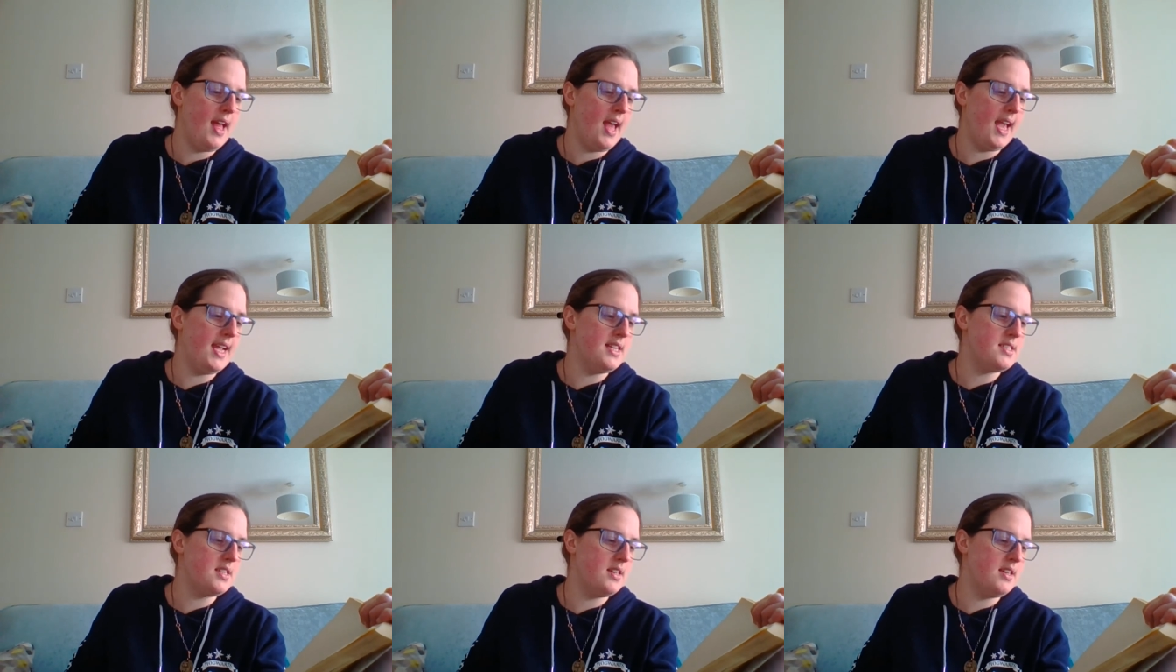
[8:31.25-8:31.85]

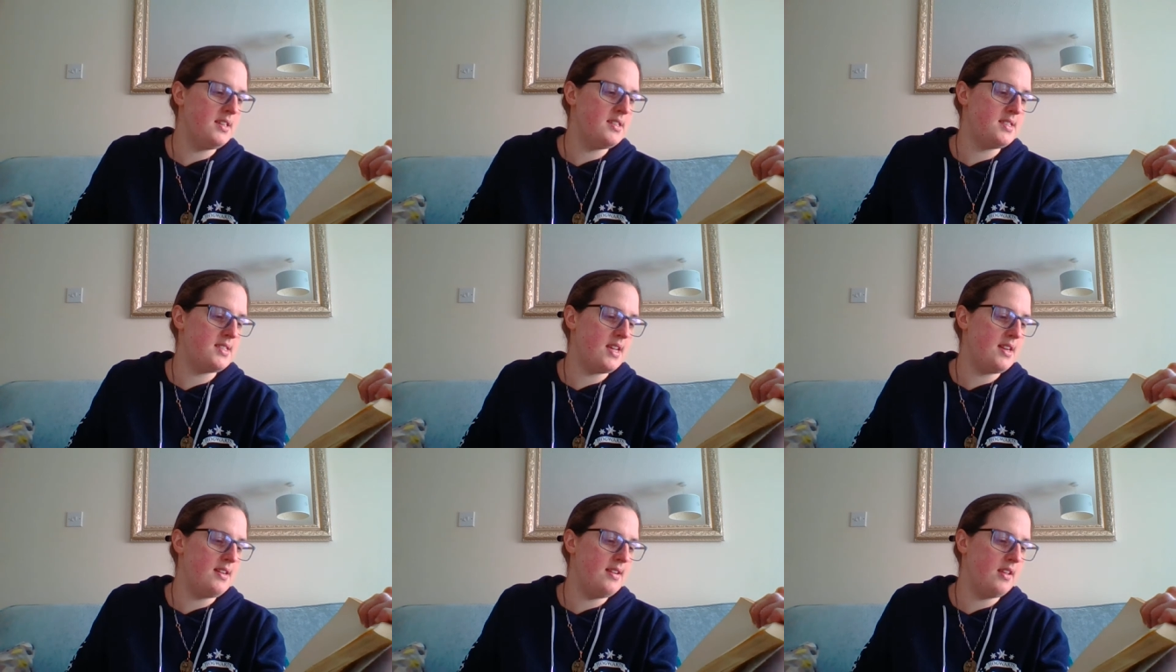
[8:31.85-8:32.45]
Hazel had
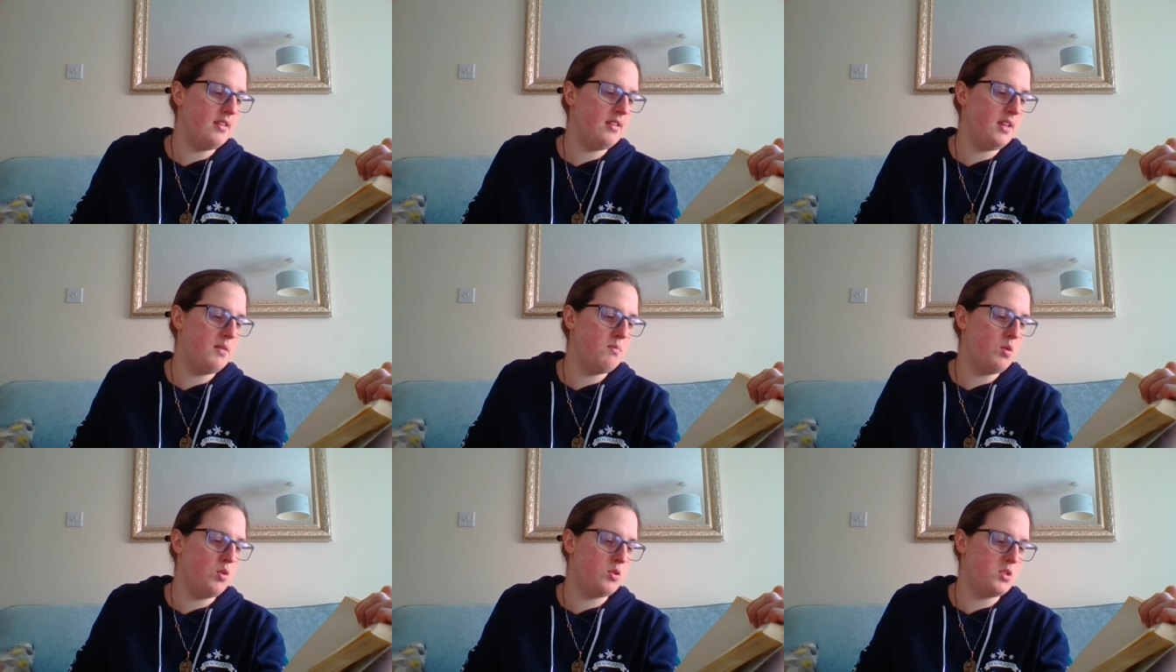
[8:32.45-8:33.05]
said nothing
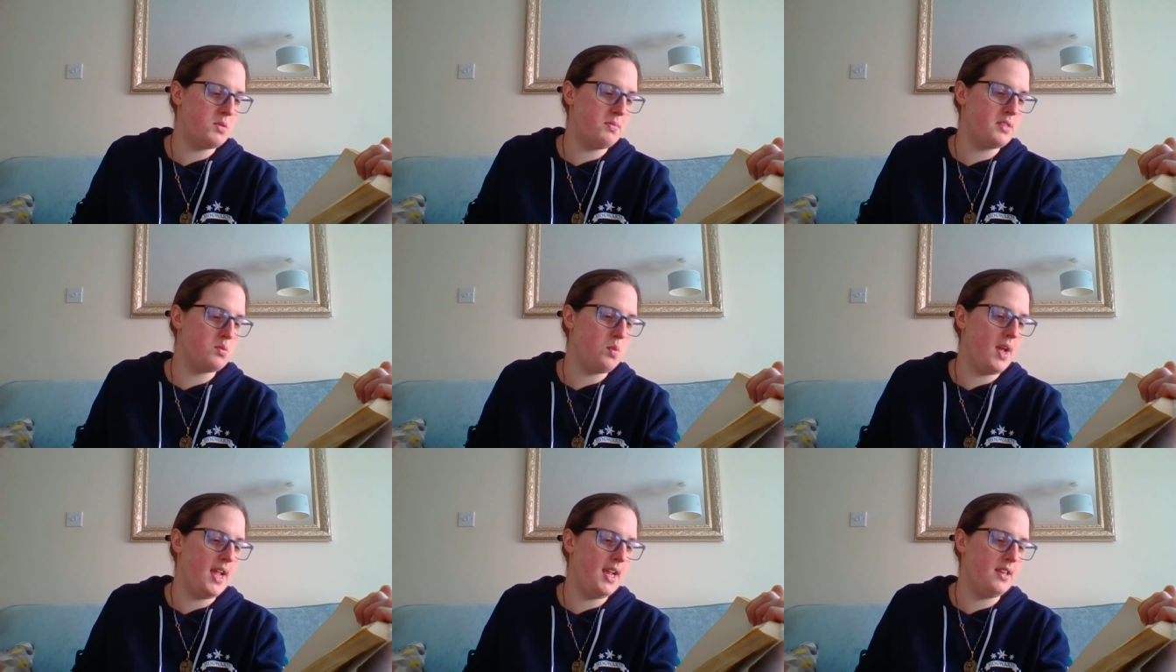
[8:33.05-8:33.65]
more to
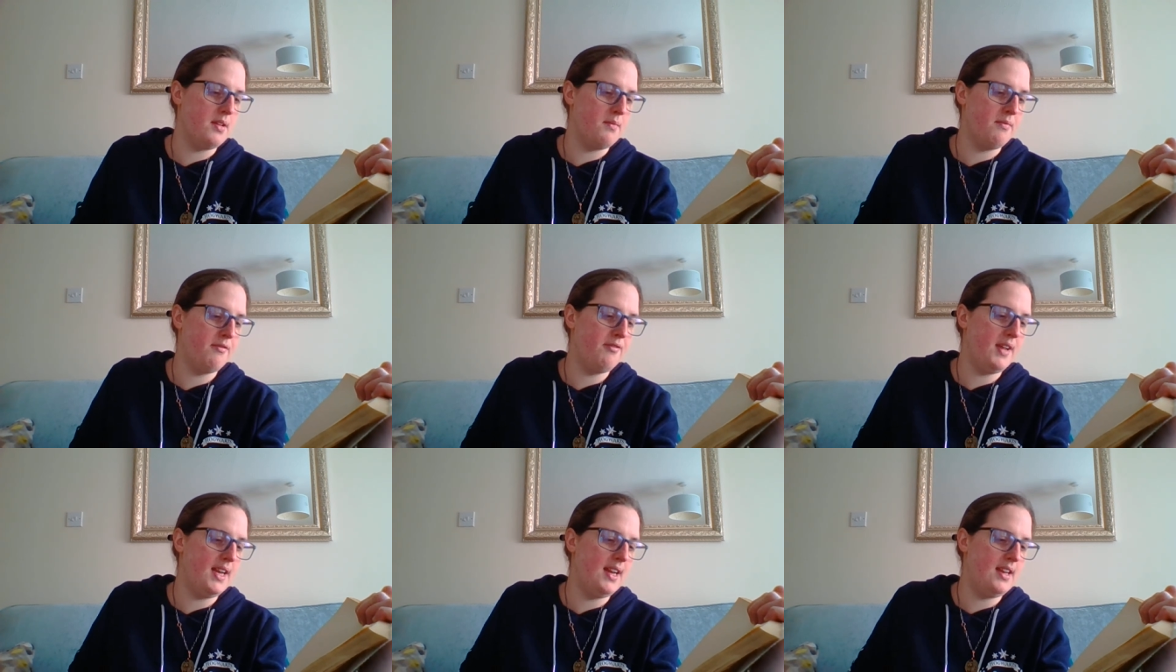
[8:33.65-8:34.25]
persuade them,
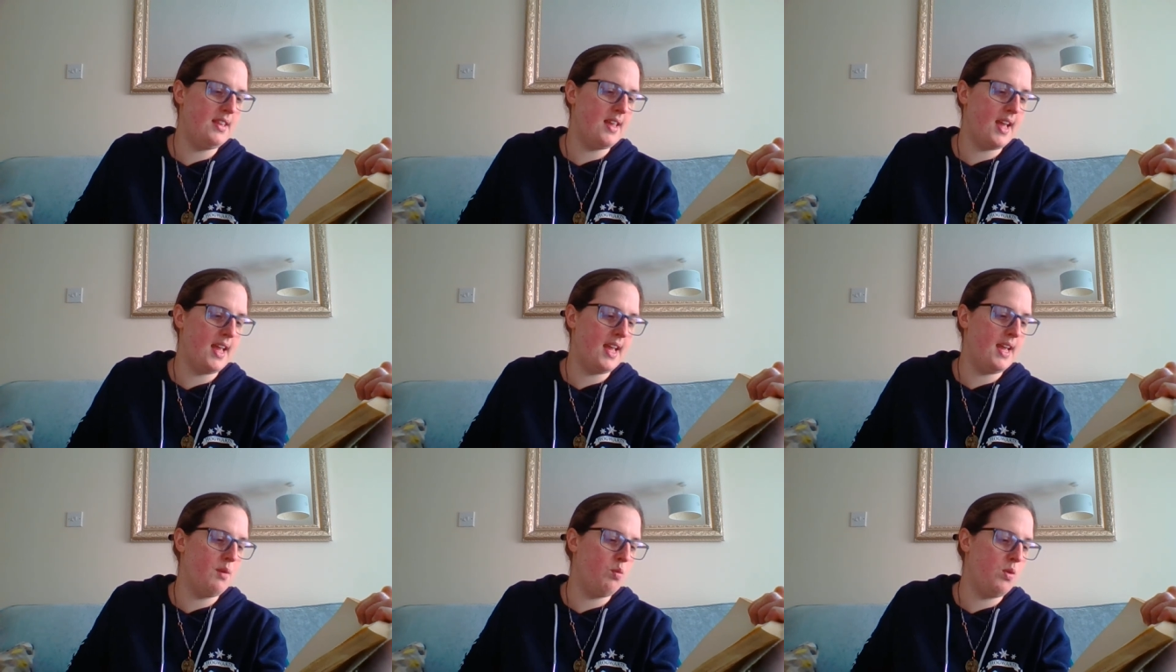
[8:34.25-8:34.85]
feeling
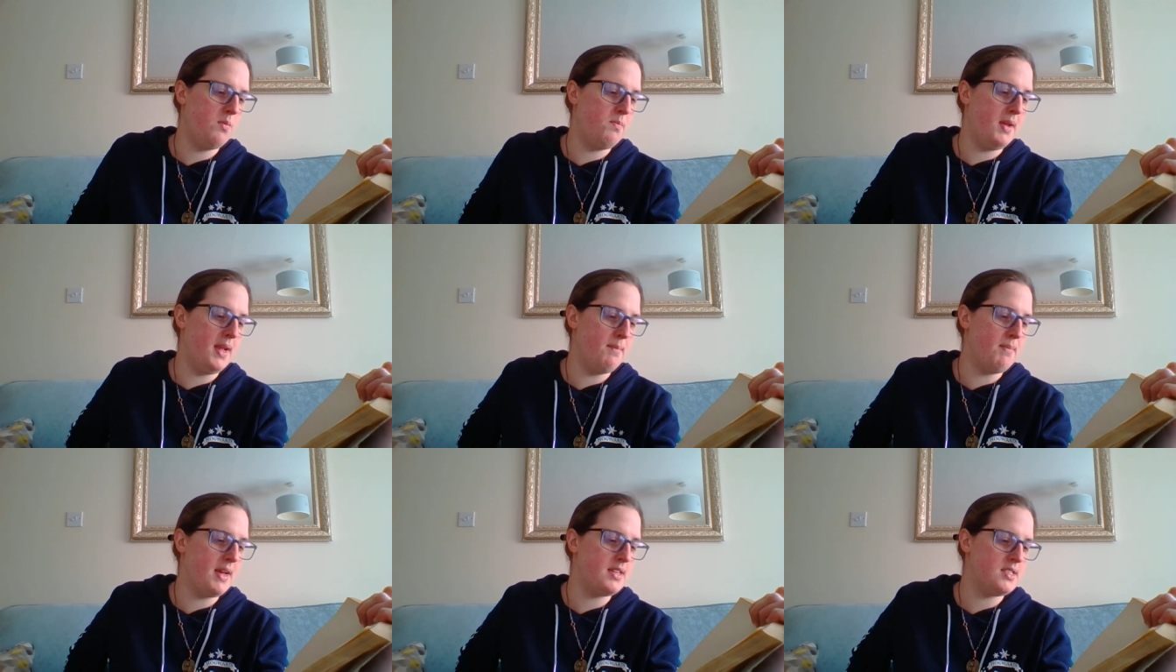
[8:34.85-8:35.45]
they would
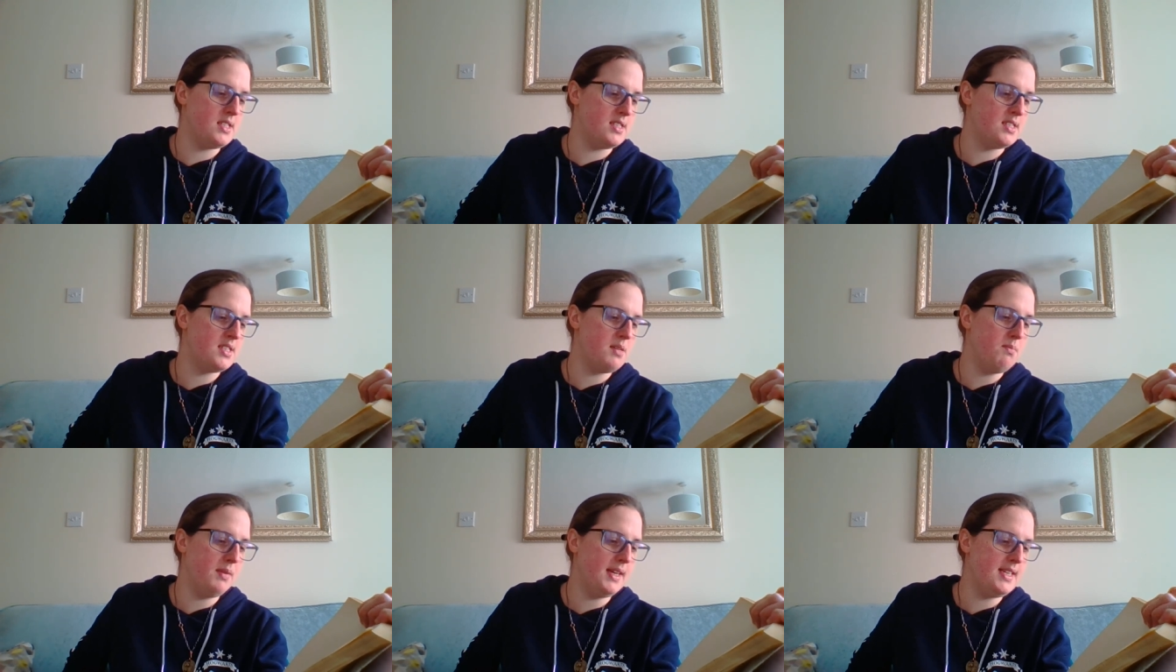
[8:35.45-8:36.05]
be better
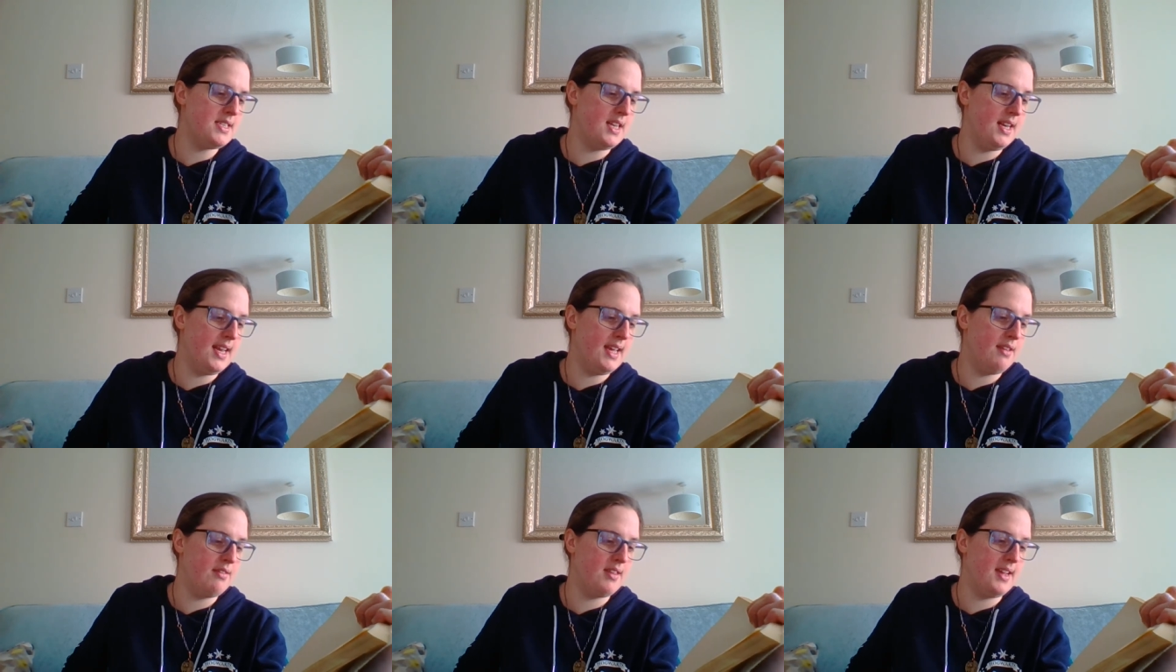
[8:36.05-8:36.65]
simply to
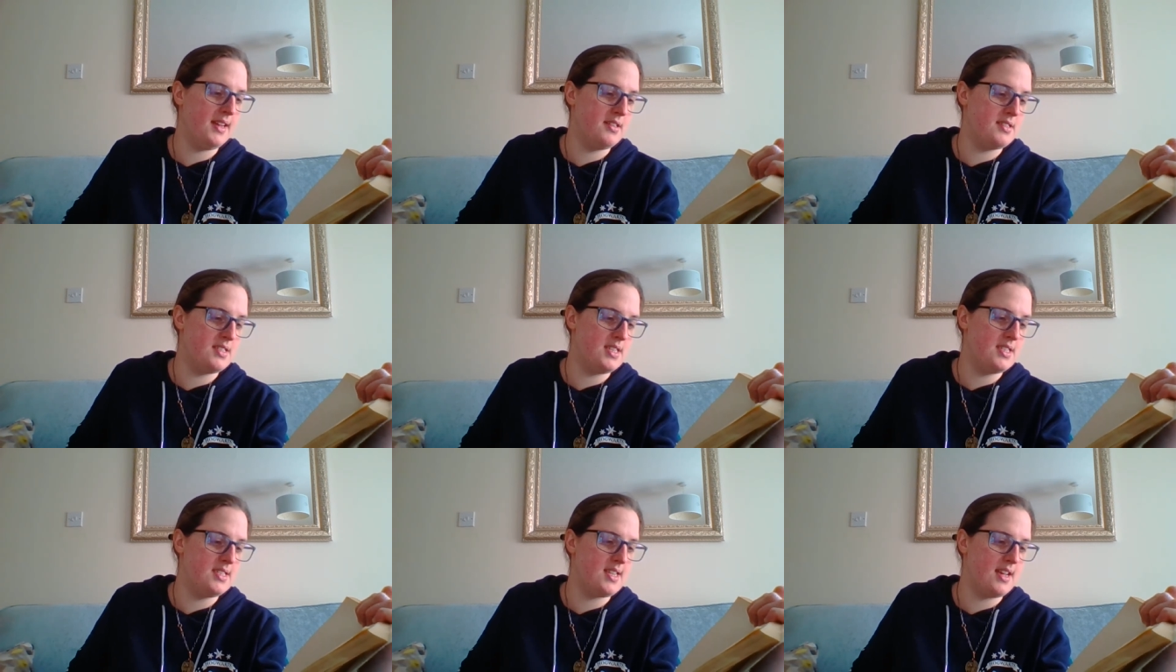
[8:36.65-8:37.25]
leave things
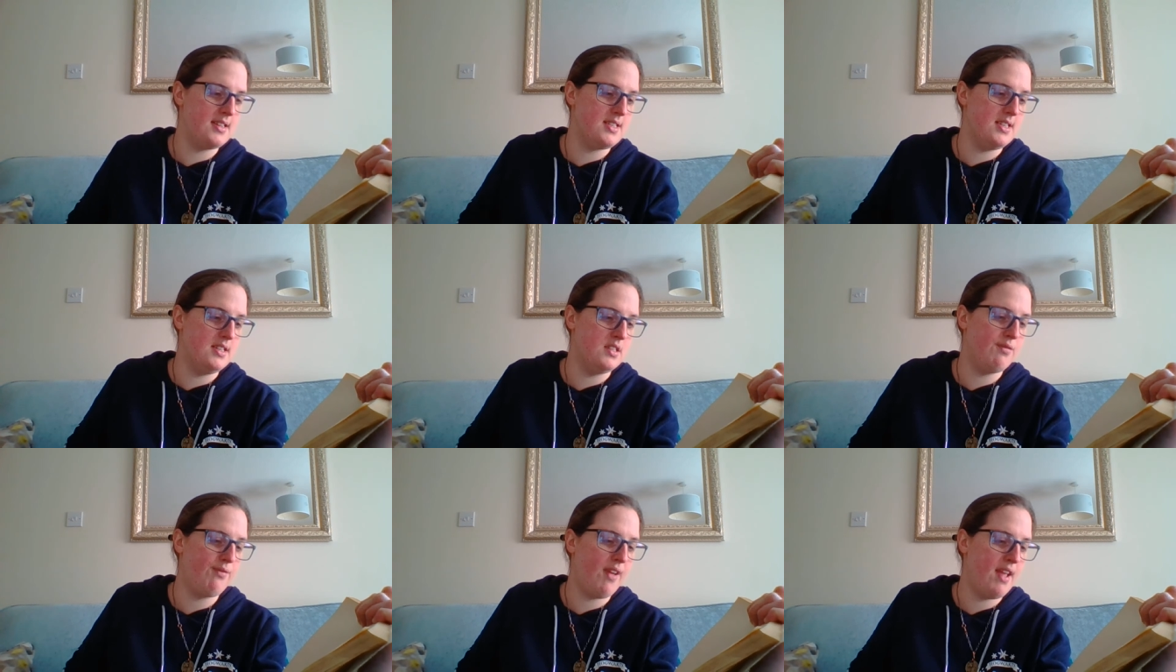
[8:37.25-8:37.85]
to set in
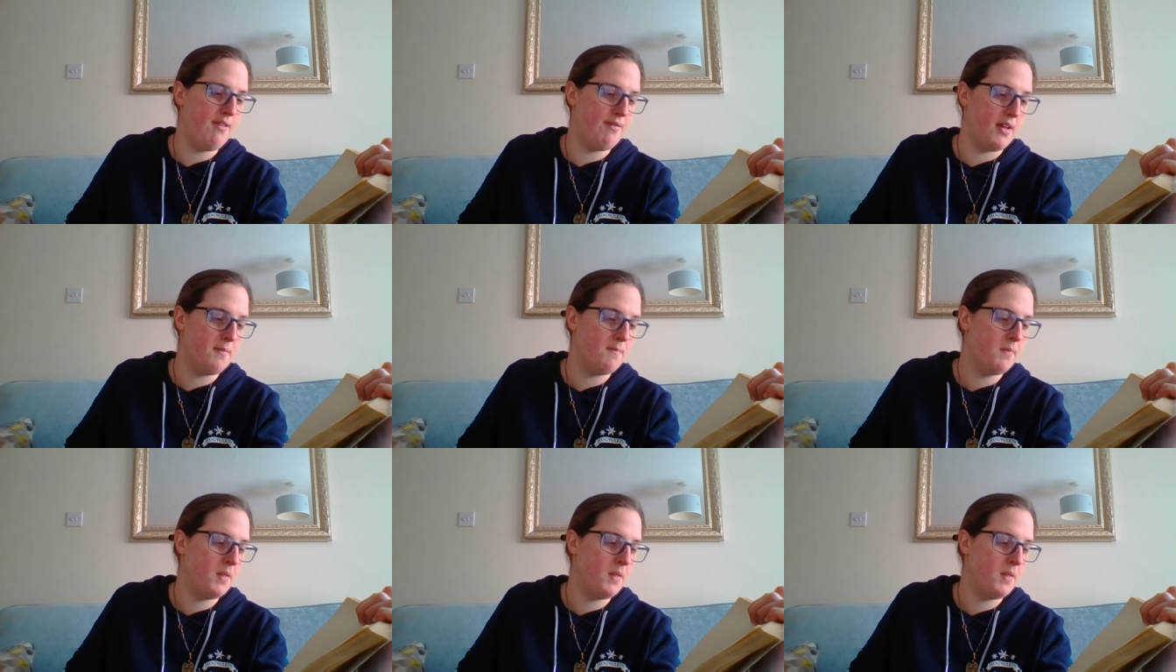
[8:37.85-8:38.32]
his favour.